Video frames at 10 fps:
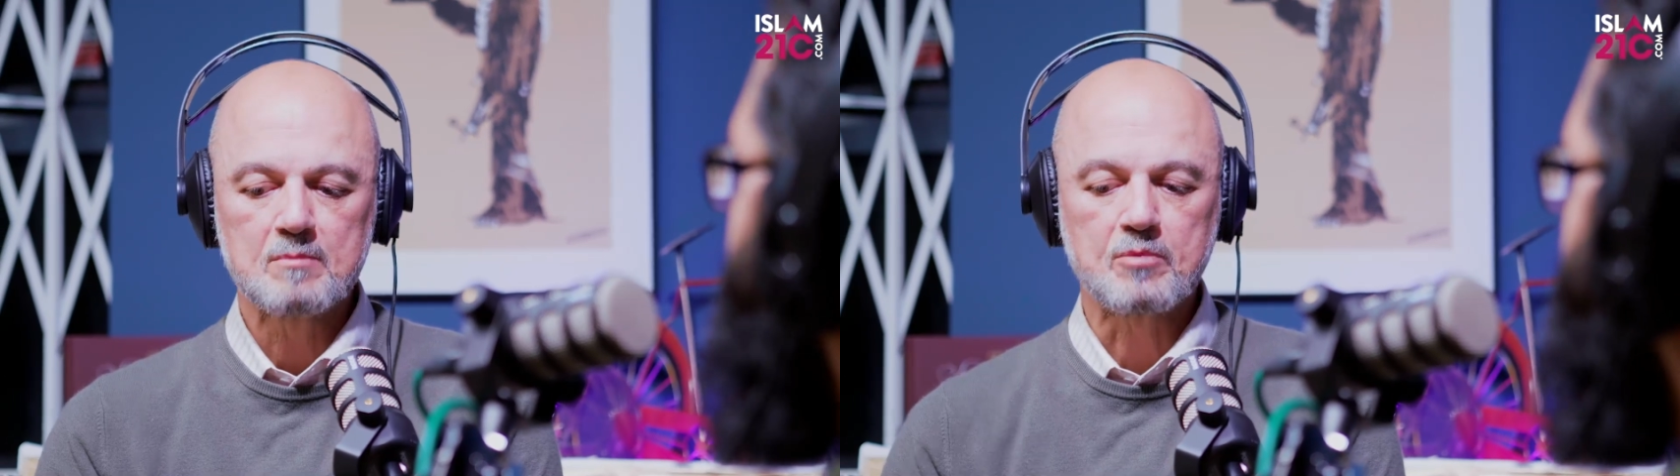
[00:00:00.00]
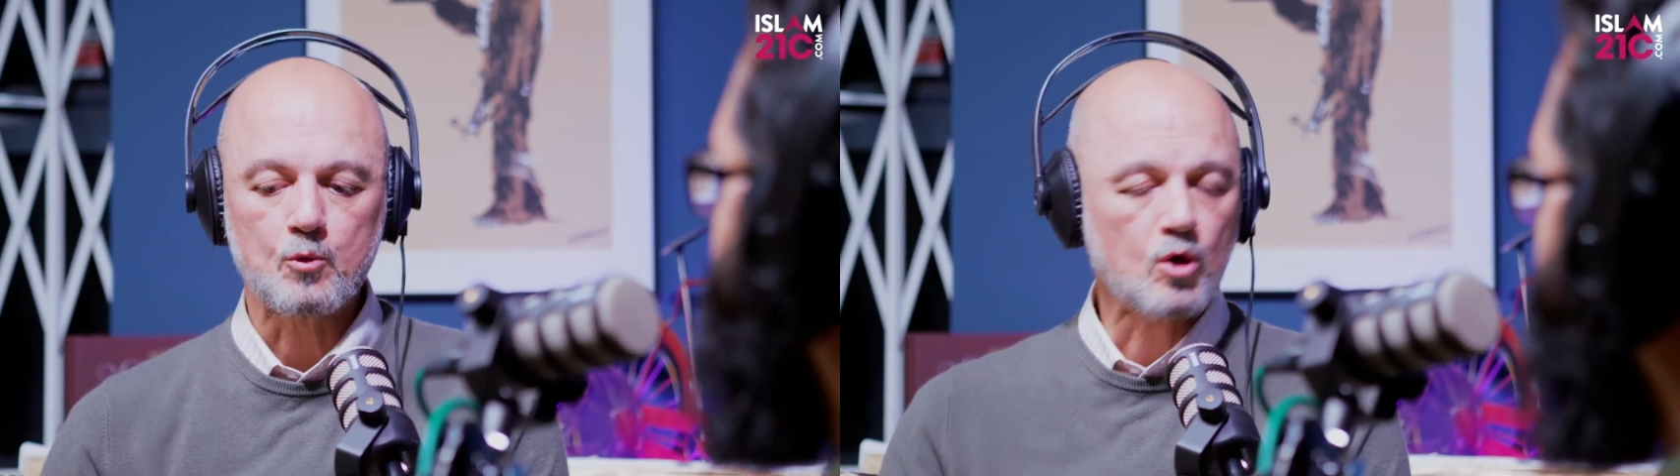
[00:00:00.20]

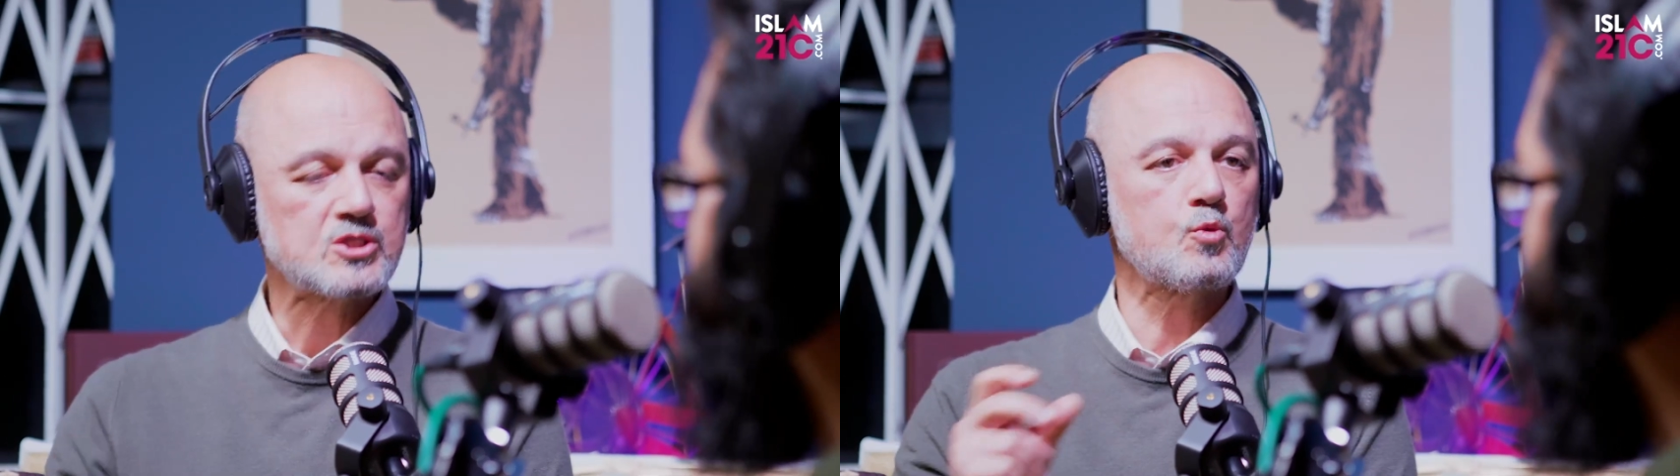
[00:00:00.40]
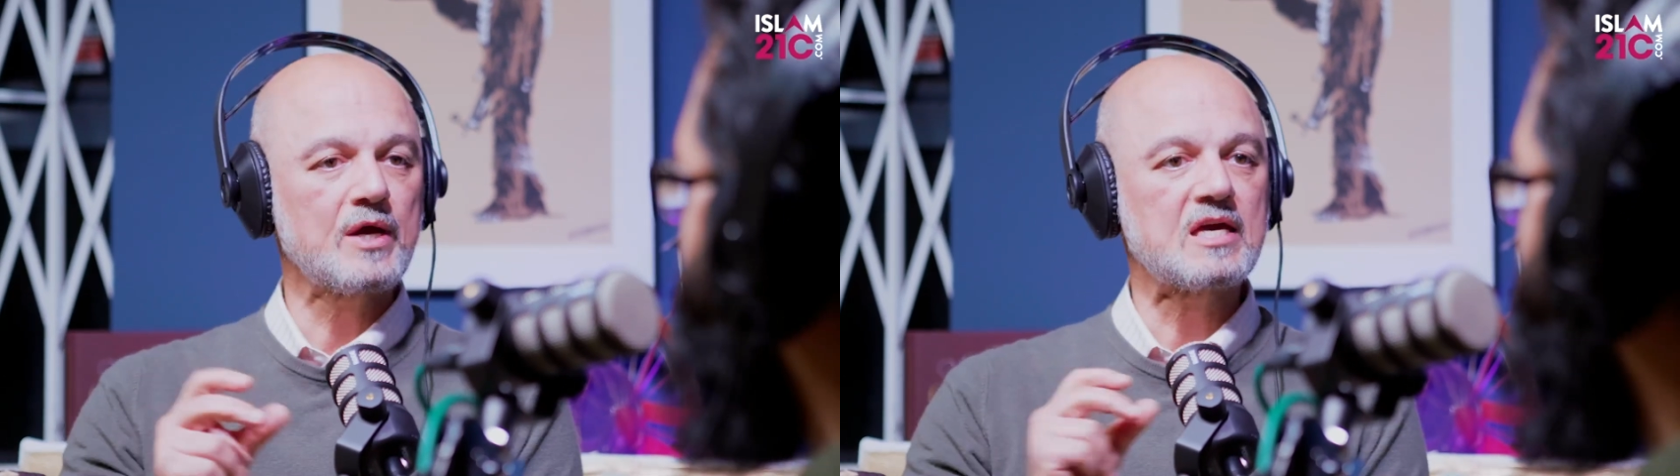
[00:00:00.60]
But
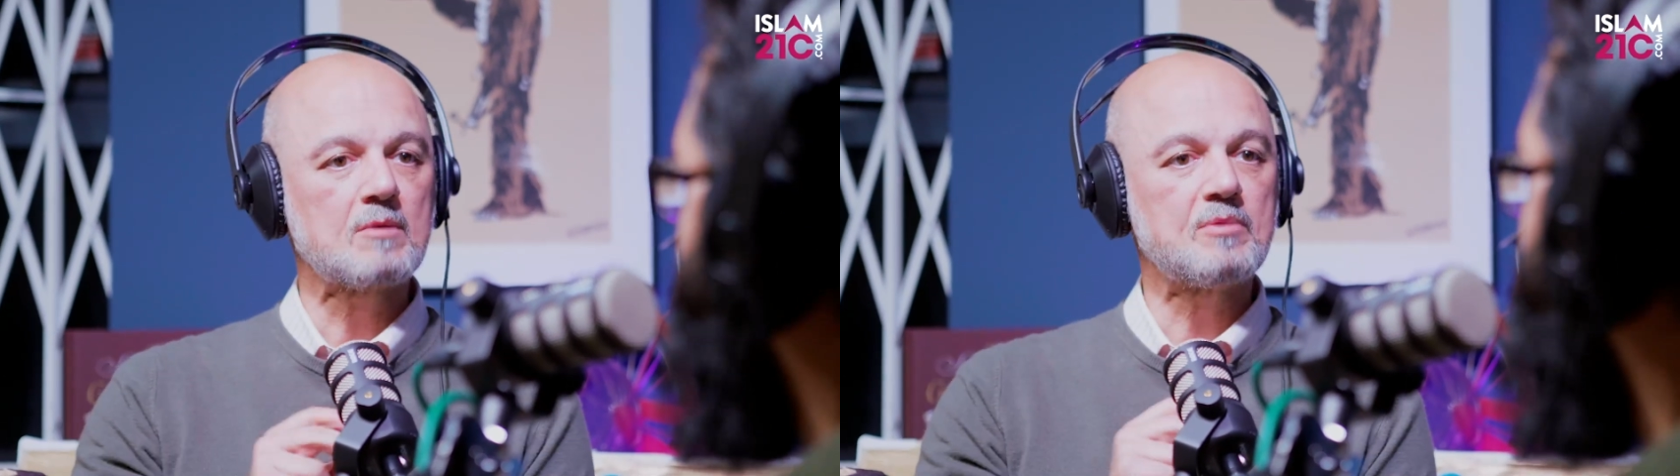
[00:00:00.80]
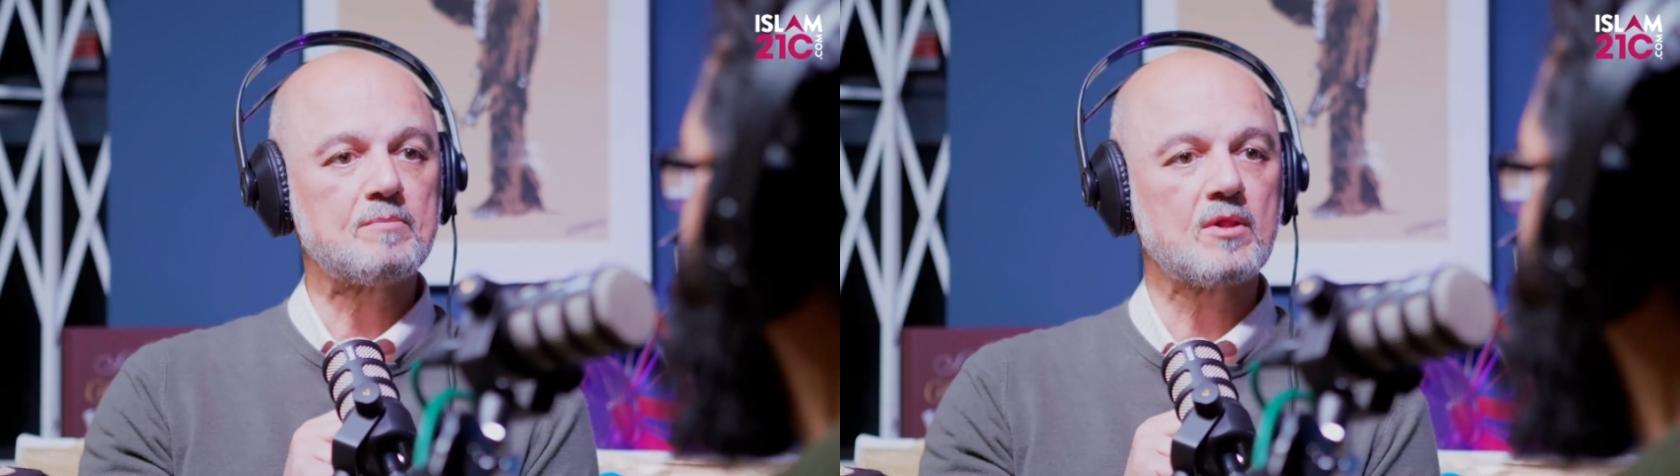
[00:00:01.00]
what's
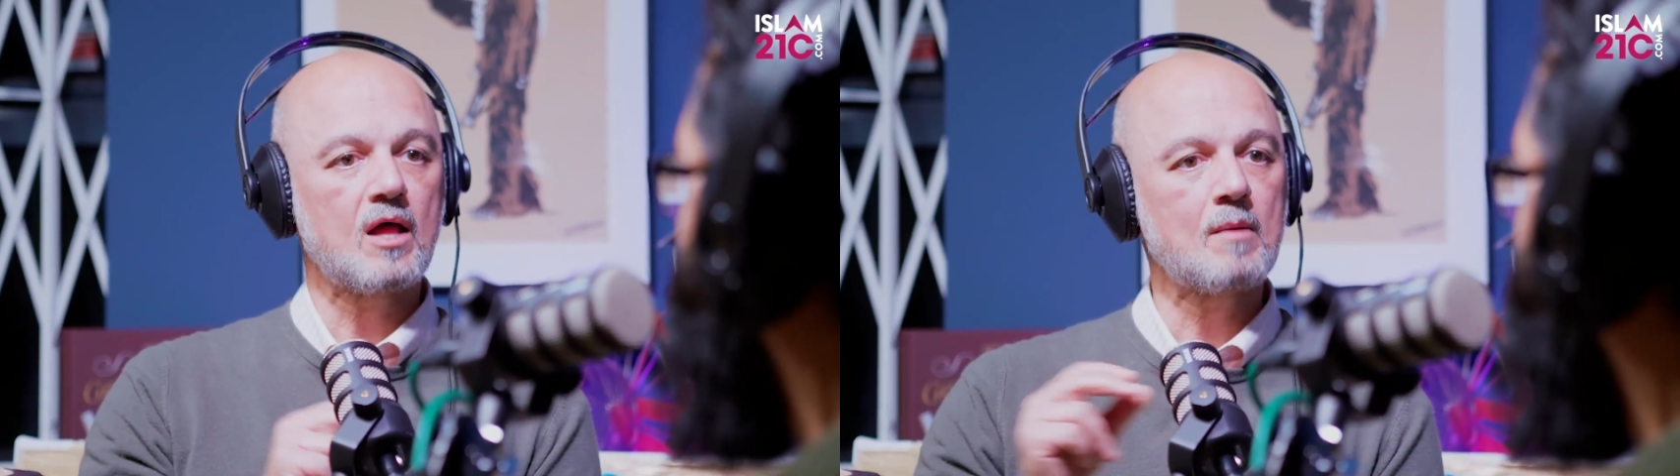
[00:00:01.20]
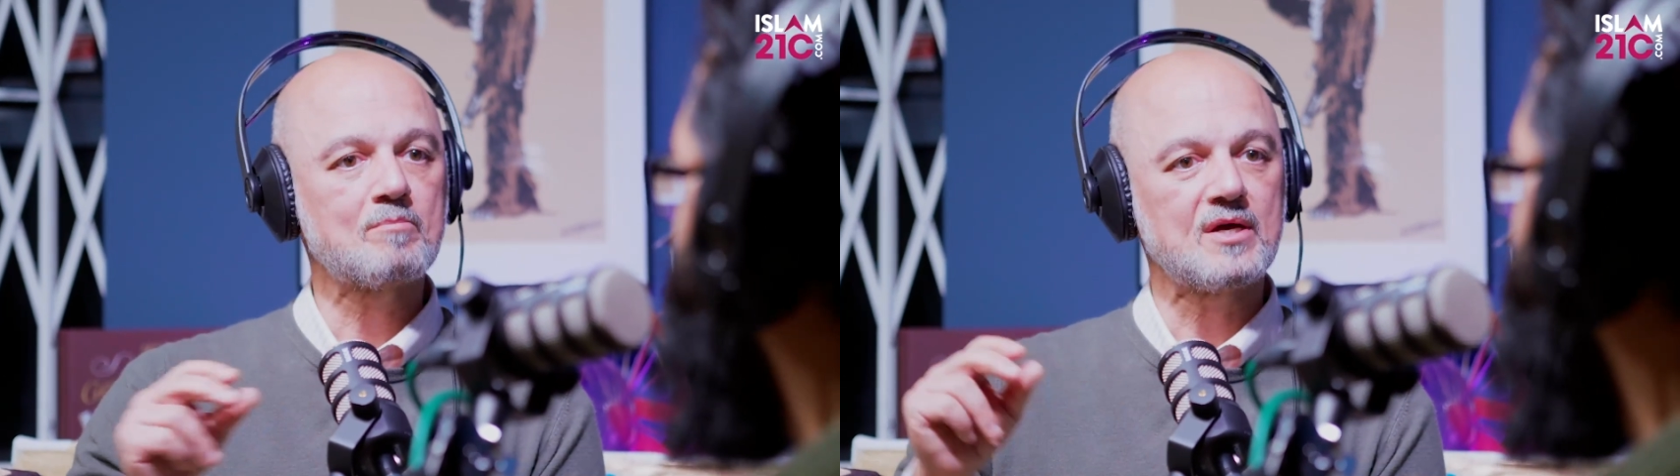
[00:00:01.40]
waking people
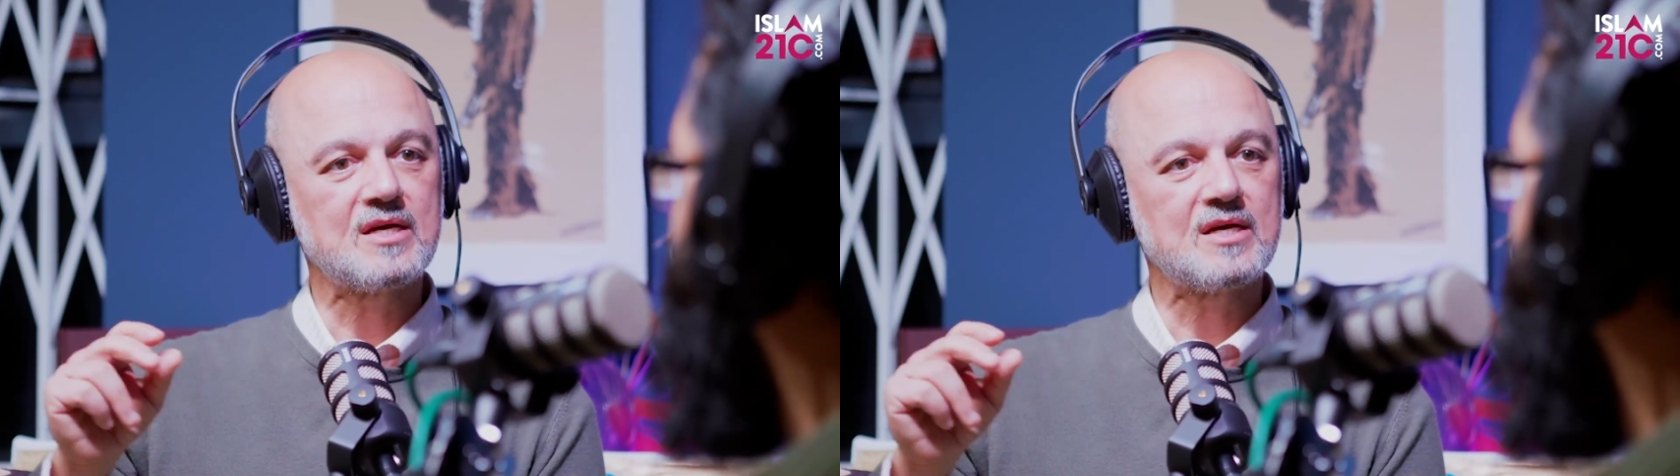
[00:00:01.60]
up